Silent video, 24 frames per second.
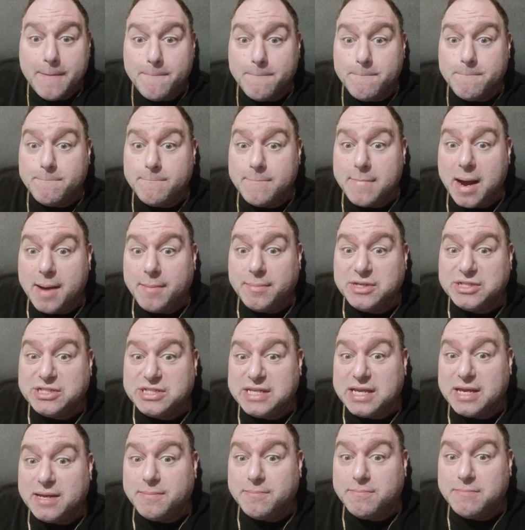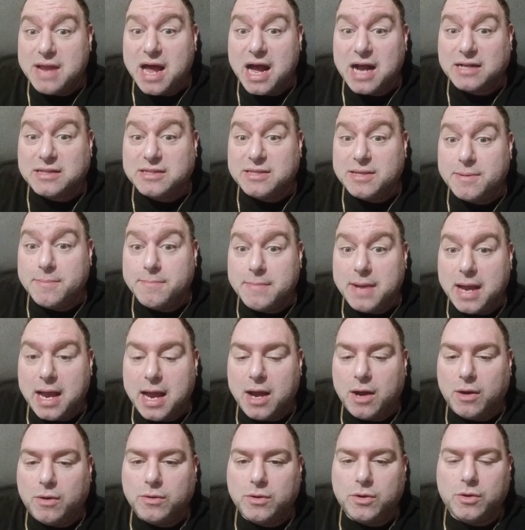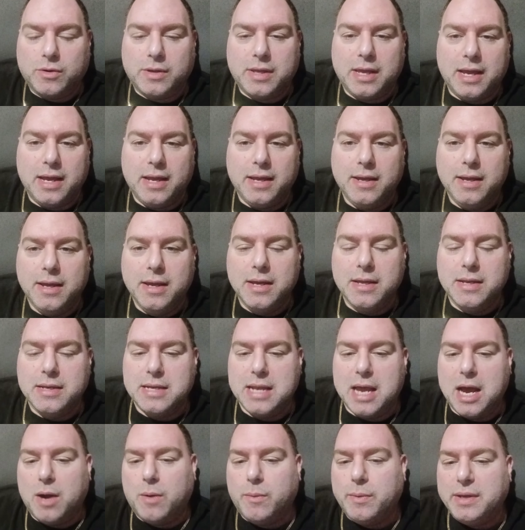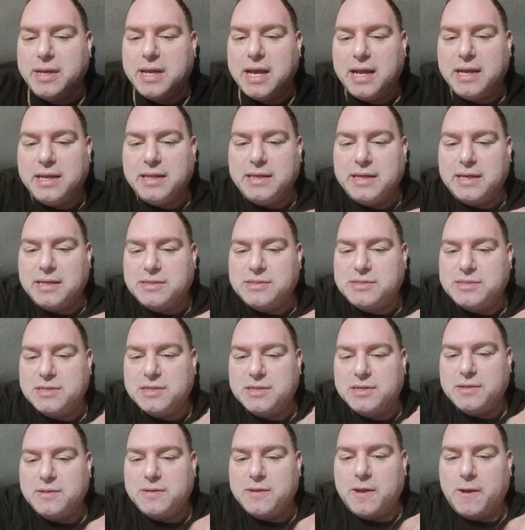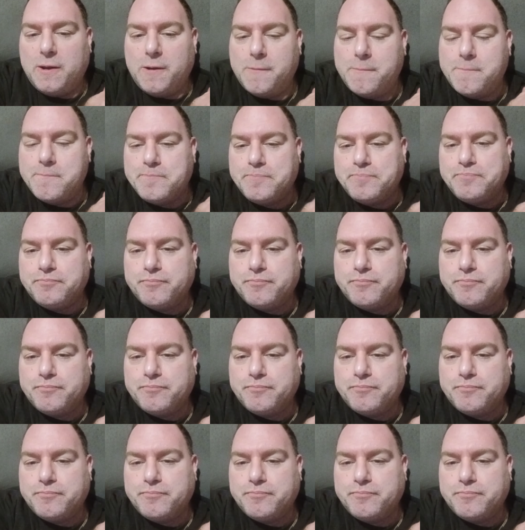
Mama said knocked him out. Okay. Now we got to get Citadel.